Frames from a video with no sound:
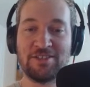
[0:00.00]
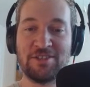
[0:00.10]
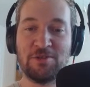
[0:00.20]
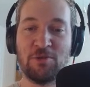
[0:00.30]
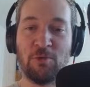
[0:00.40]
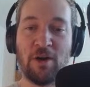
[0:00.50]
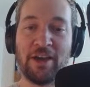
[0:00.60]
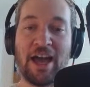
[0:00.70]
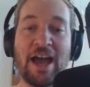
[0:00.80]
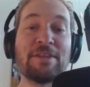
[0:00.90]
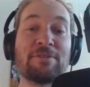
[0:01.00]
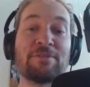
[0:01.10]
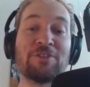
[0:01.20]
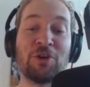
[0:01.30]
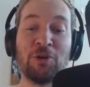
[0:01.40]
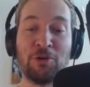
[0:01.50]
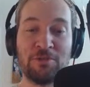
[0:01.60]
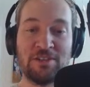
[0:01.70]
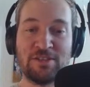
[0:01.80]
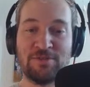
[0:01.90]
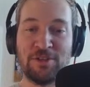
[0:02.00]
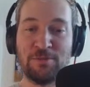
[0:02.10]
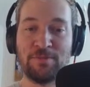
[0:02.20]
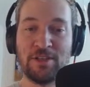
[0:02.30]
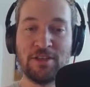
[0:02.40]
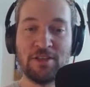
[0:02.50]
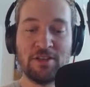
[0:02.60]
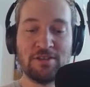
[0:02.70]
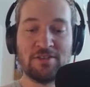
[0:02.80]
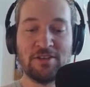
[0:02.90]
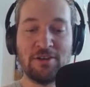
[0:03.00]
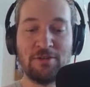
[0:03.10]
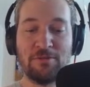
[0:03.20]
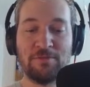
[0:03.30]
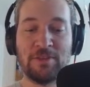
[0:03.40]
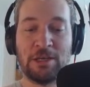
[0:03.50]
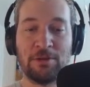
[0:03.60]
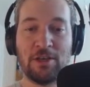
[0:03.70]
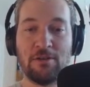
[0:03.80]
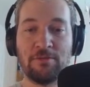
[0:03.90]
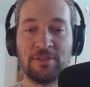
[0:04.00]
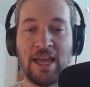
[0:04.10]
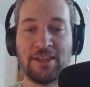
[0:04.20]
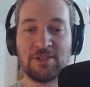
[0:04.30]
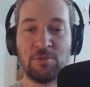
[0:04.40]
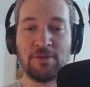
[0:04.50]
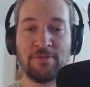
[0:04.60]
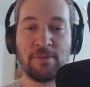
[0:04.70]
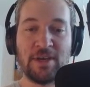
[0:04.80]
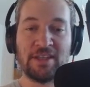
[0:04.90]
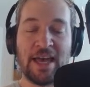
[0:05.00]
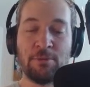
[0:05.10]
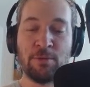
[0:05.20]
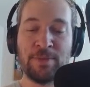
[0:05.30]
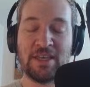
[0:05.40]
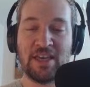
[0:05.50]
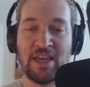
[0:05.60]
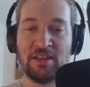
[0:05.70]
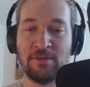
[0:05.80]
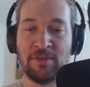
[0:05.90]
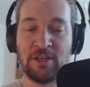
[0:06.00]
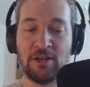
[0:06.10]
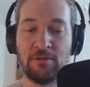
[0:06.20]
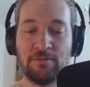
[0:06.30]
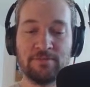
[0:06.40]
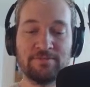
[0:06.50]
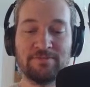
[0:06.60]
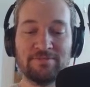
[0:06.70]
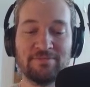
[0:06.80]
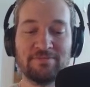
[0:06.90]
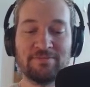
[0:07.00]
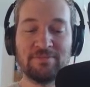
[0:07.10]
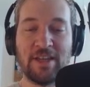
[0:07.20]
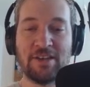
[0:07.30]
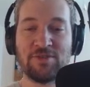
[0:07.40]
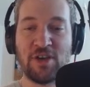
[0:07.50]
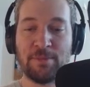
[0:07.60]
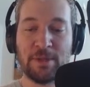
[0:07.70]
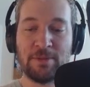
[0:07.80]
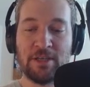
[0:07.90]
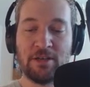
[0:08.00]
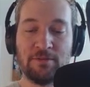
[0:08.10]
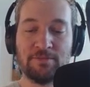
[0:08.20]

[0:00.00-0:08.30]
to Hawaii. I'd never even heard of this film. So, there you go. That is one of them, and that will be in the video. Nice job, BBL.